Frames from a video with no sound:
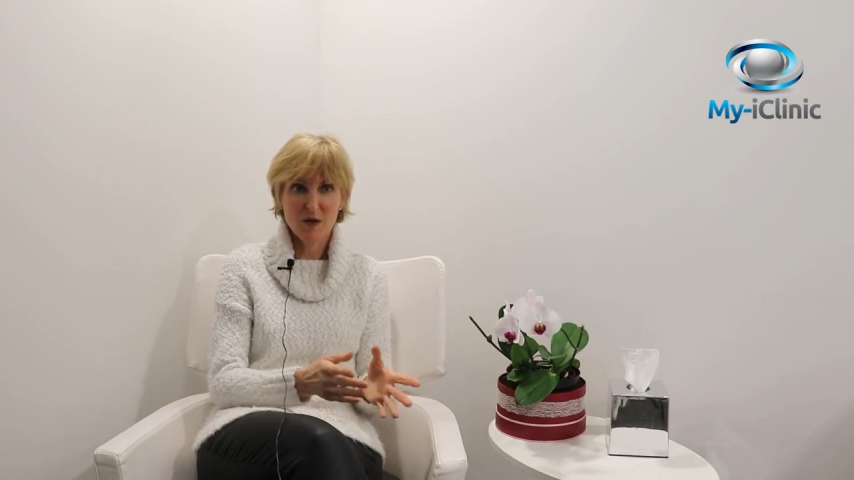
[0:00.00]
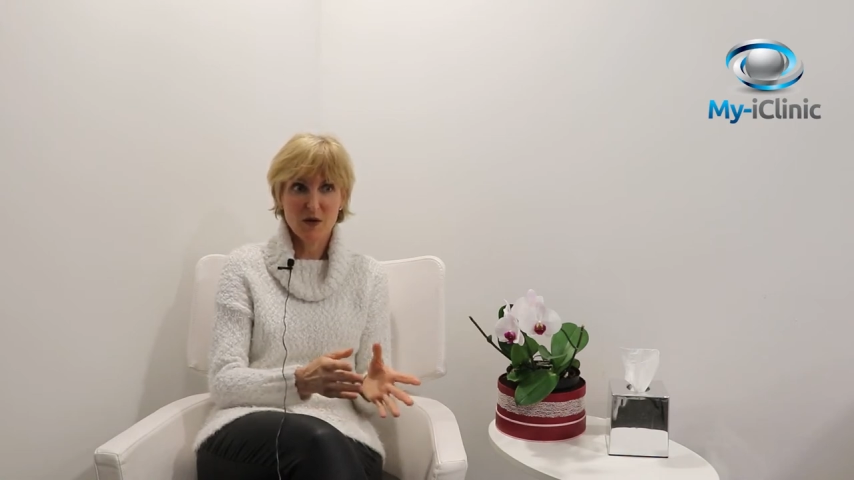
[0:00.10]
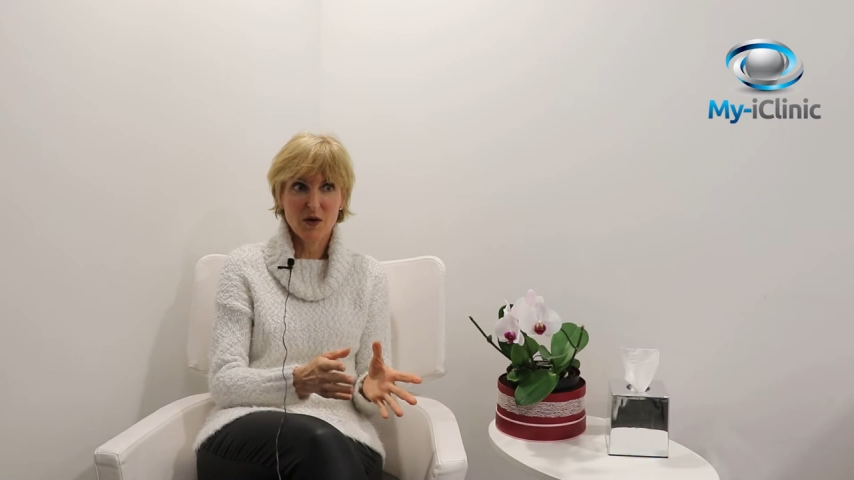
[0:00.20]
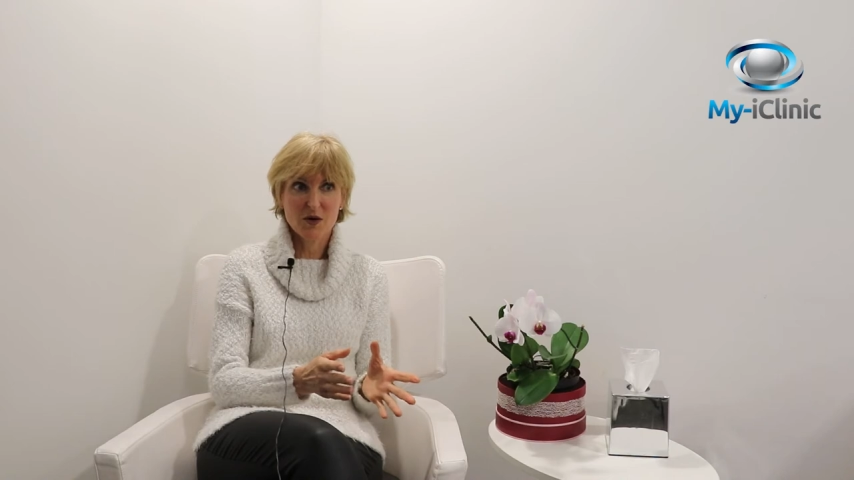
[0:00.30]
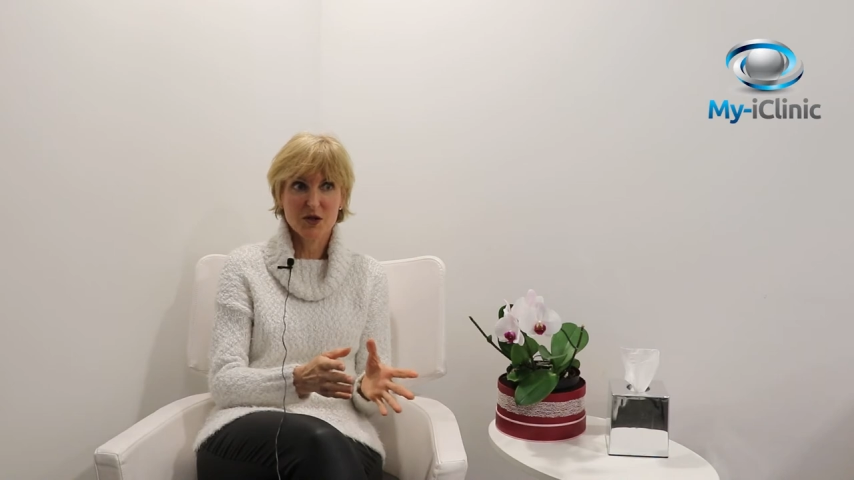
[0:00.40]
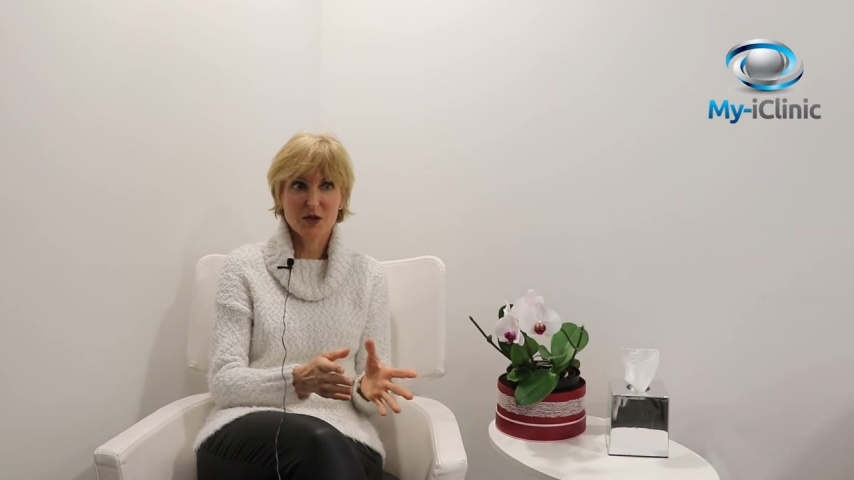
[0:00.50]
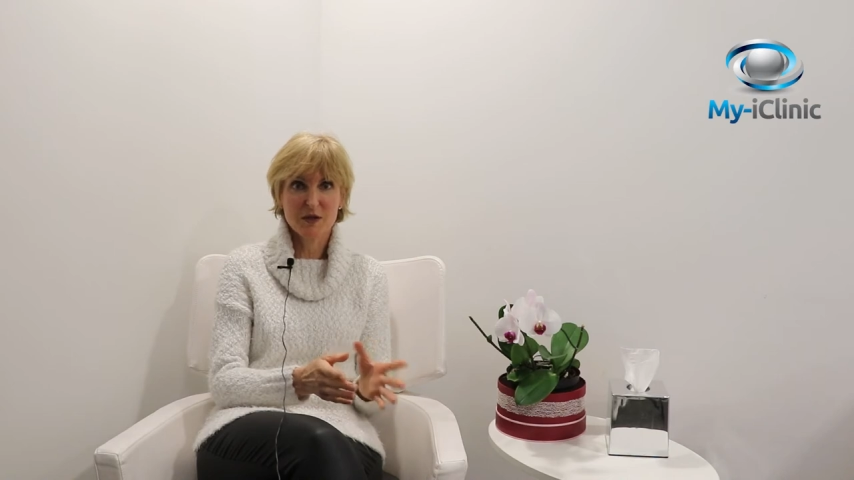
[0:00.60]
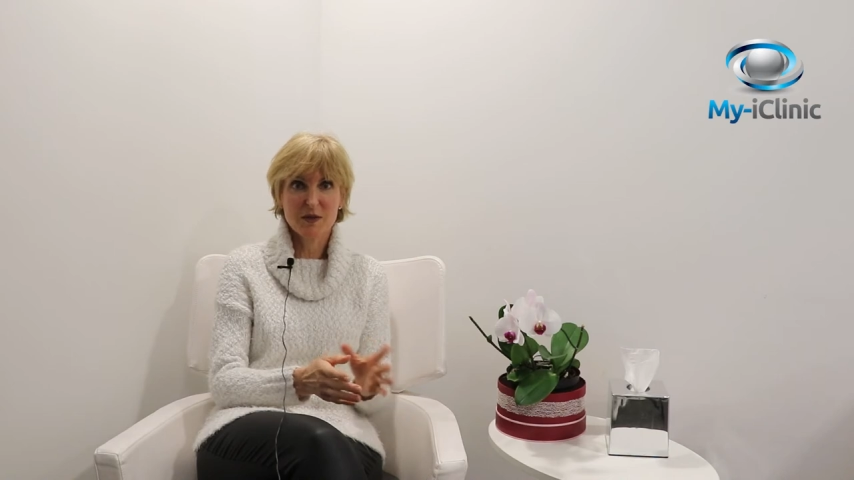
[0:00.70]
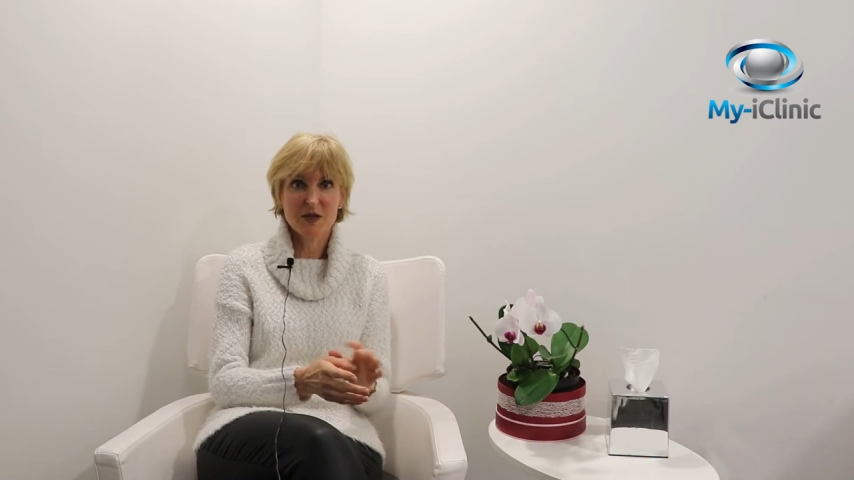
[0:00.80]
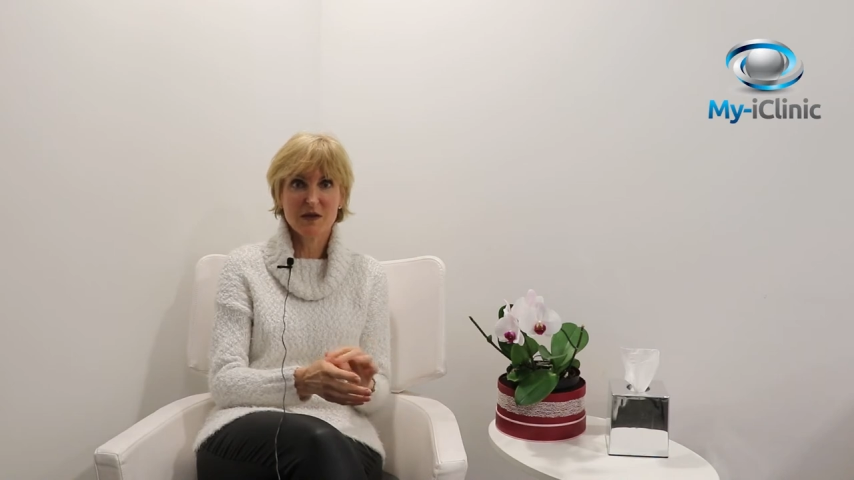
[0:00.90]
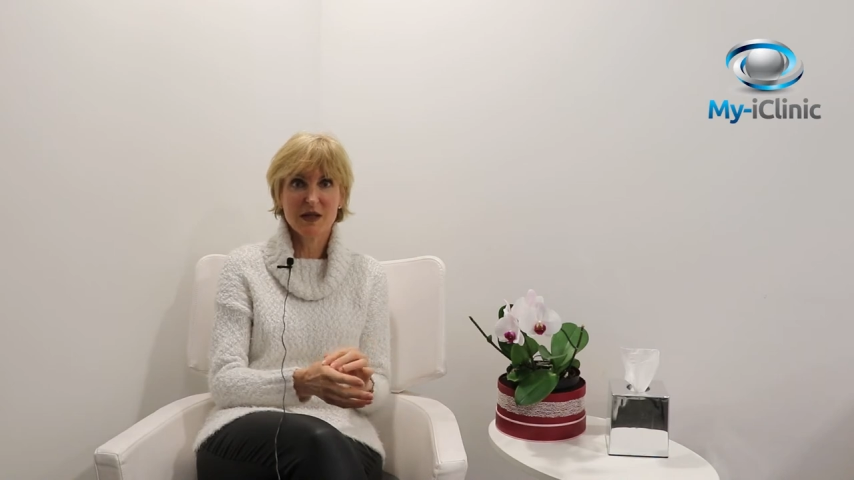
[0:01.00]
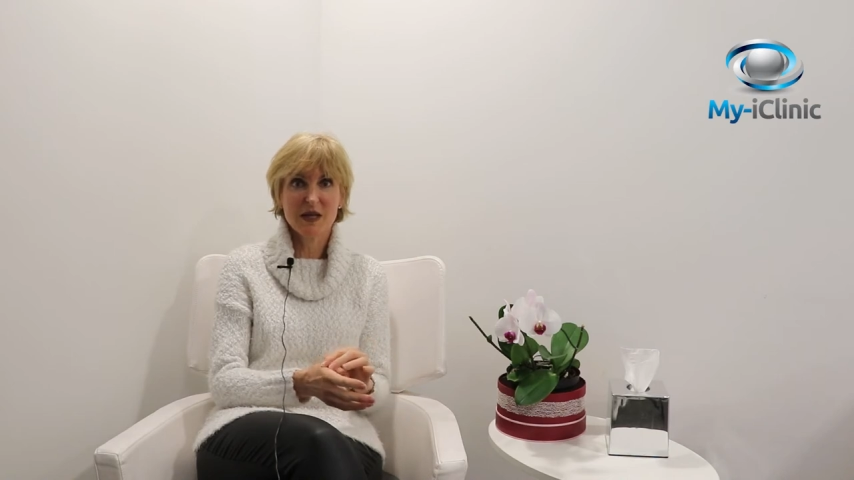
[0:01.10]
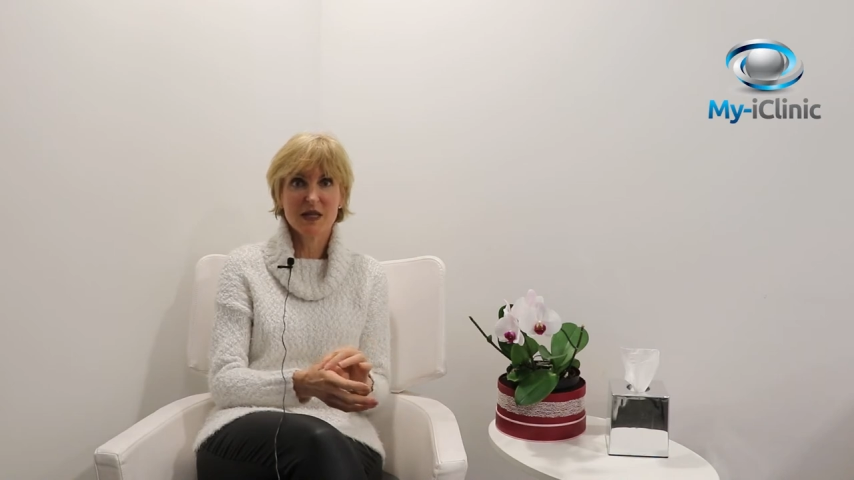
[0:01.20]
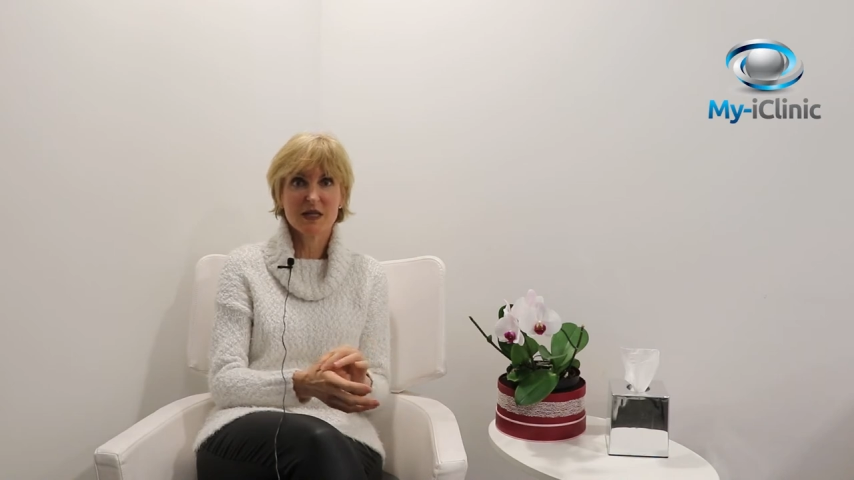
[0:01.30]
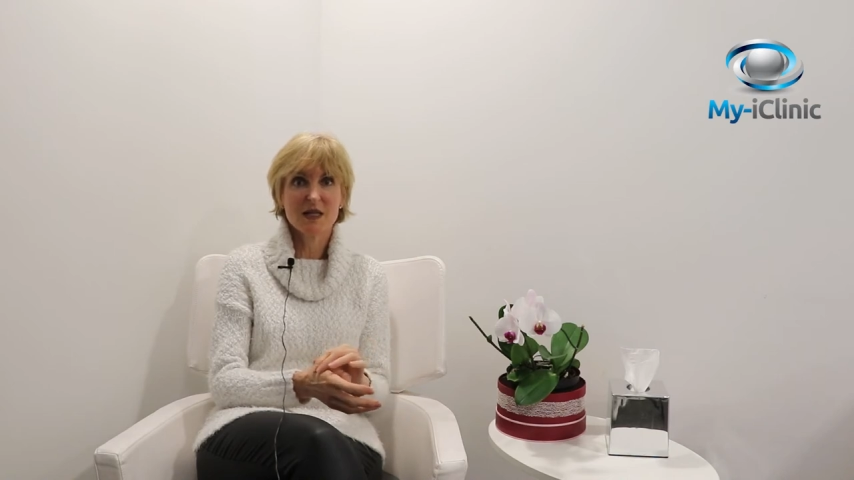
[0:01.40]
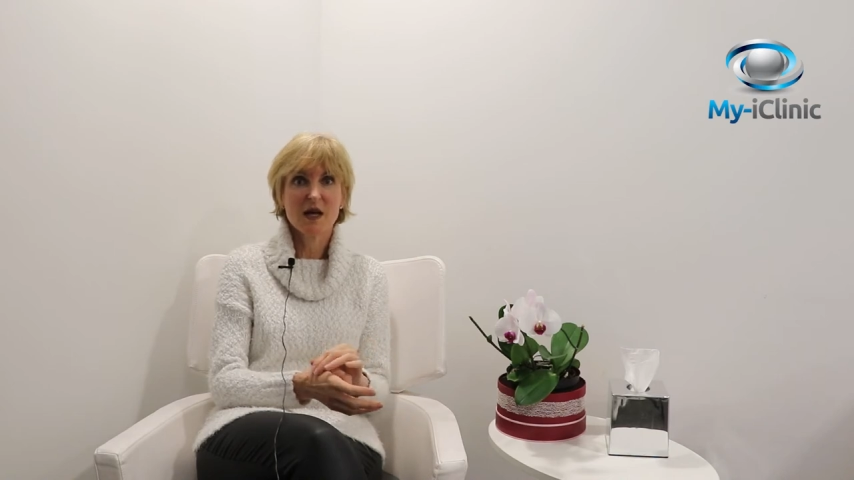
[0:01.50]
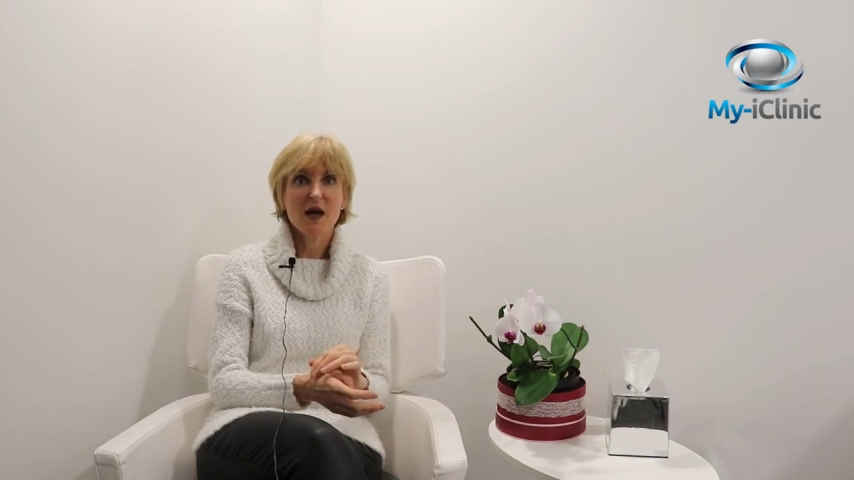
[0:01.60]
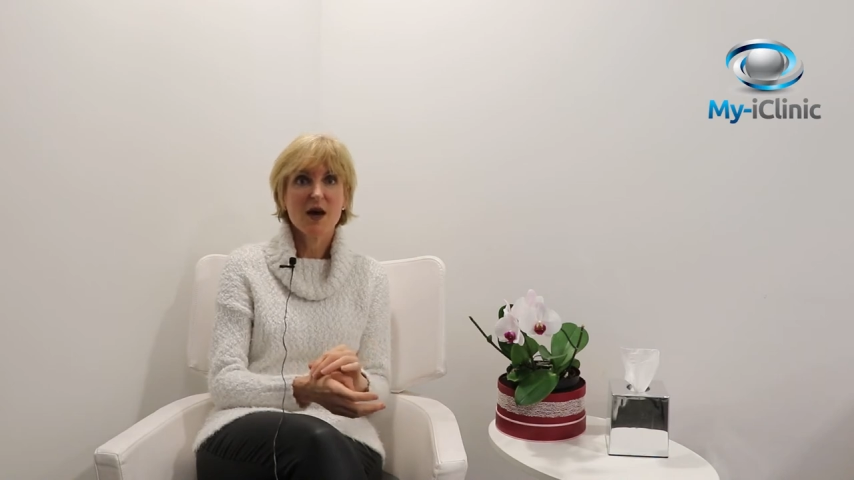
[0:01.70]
oh gosh, should I be doing this,